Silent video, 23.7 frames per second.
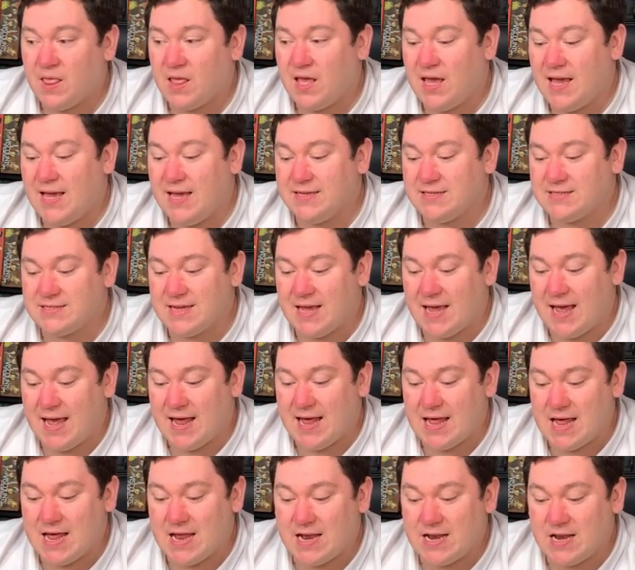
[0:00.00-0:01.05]
It's
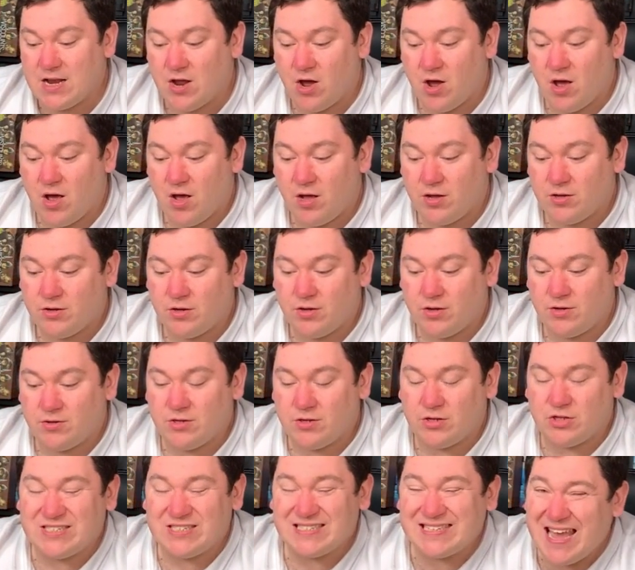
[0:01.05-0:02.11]
an
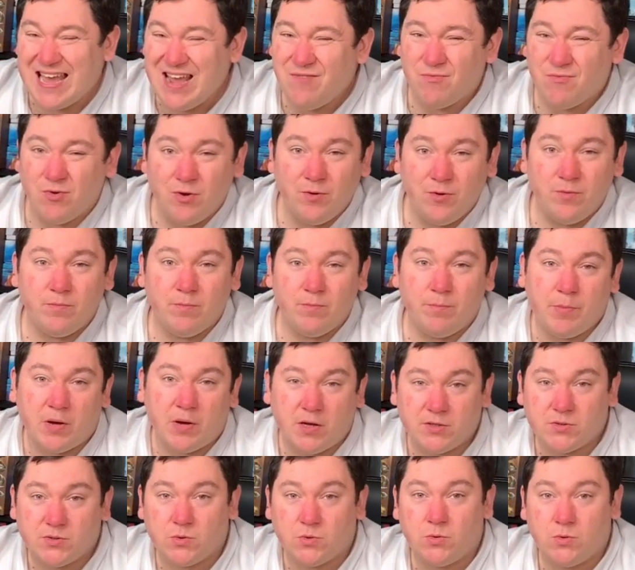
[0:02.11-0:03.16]
escape room
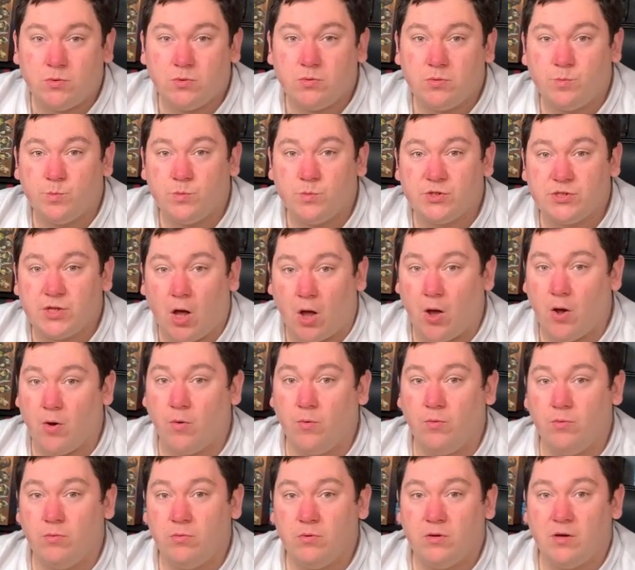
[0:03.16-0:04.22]
puzzle
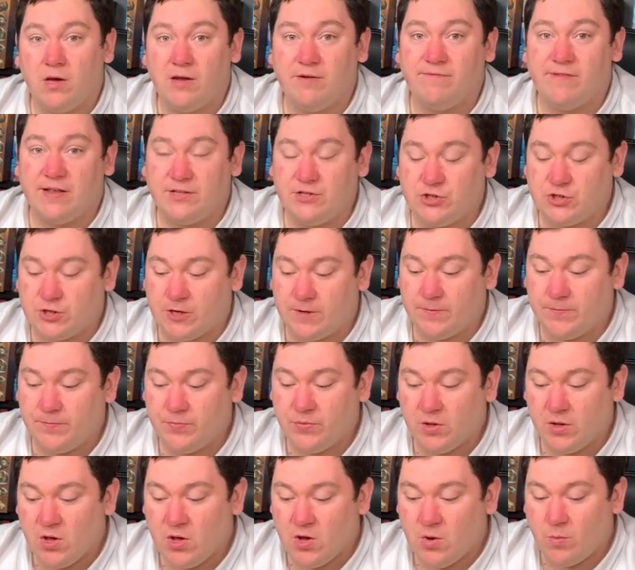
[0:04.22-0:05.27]
style adventure,
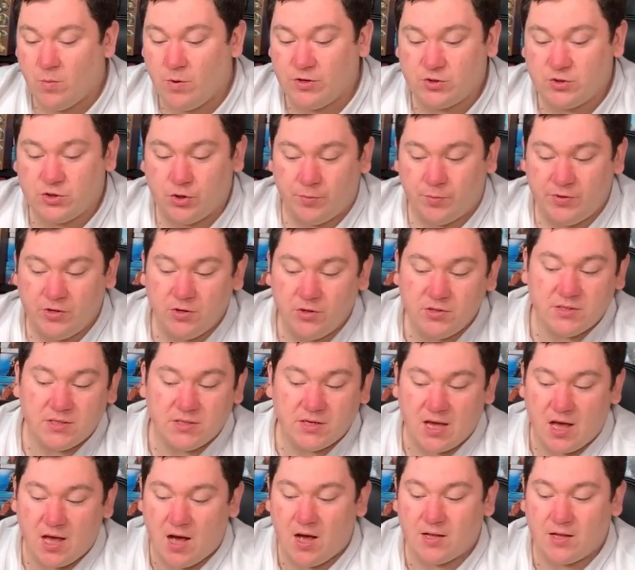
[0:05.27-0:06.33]
which you'll be using
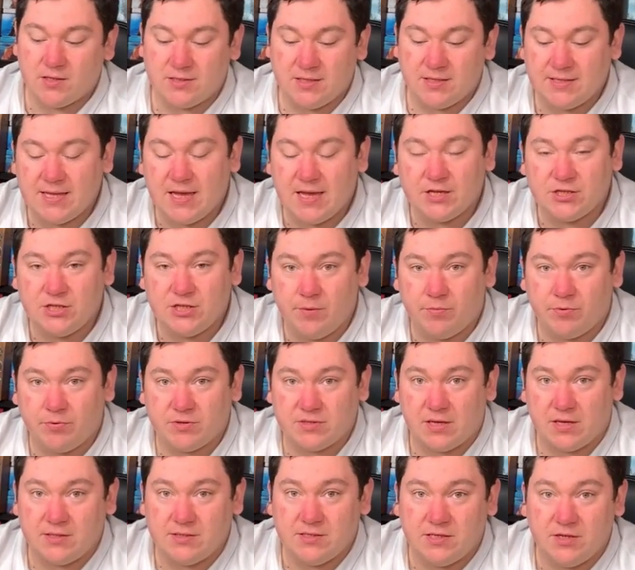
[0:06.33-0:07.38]
the cards and the decks that you're
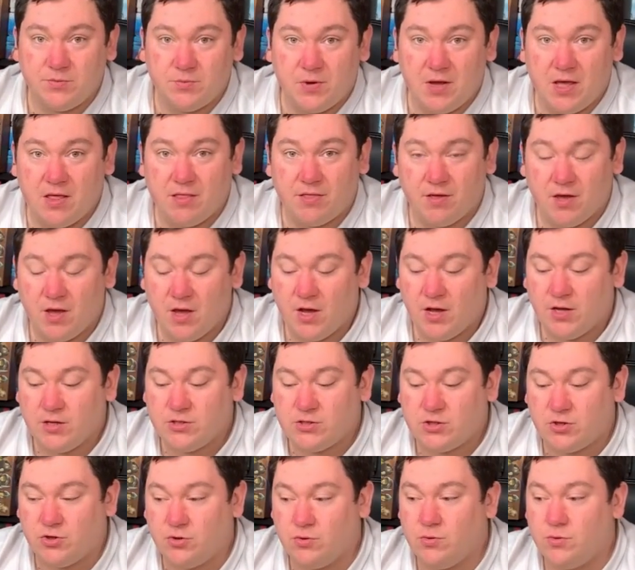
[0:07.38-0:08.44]
presented with
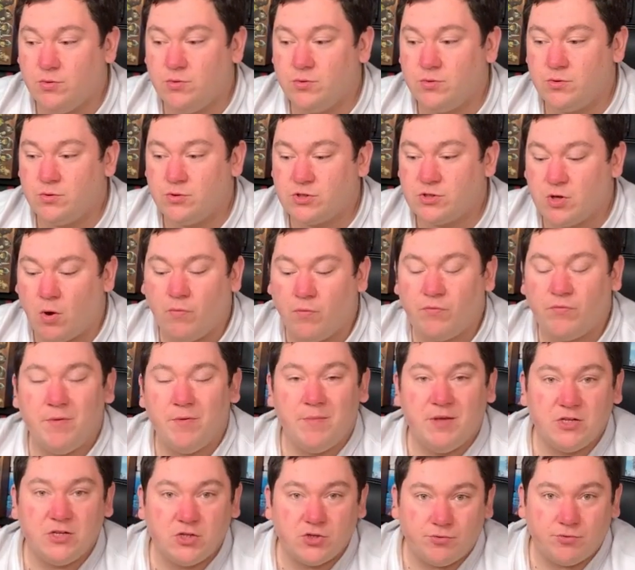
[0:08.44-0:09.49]
to solve the
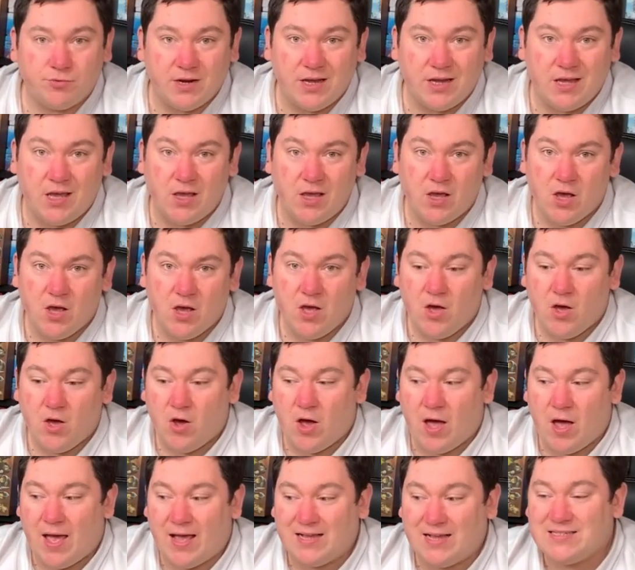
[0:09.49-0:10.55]
mystery,
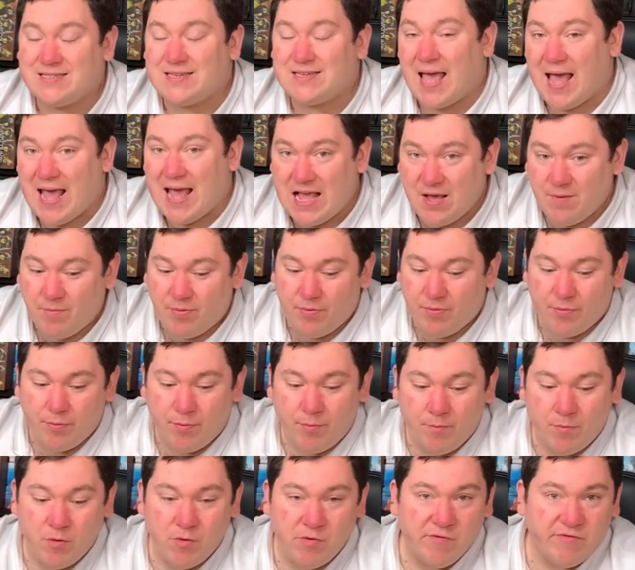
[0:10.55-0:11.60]
escape,
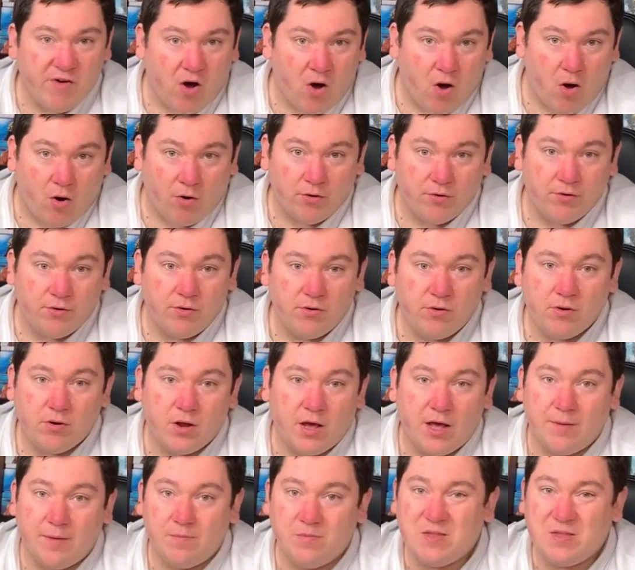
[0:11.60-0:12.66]
move on,
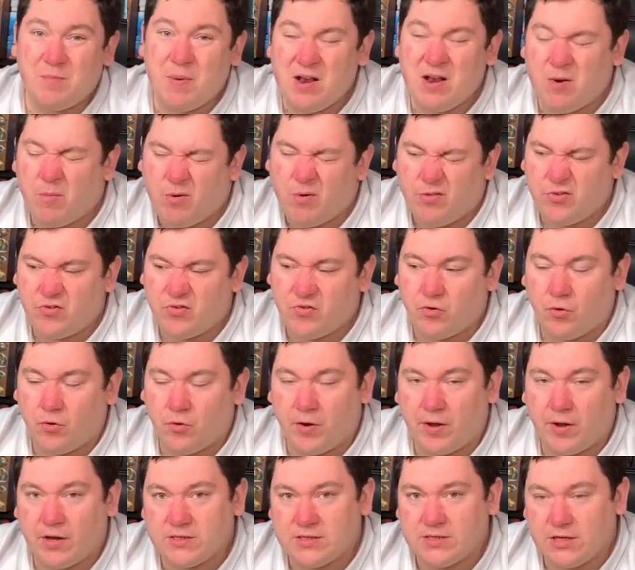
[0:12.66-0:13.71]
and depending upon the story,
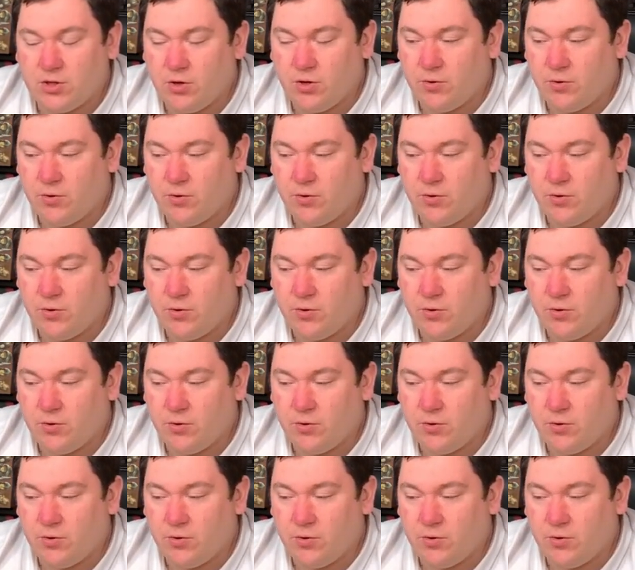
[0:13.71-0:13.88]
because they do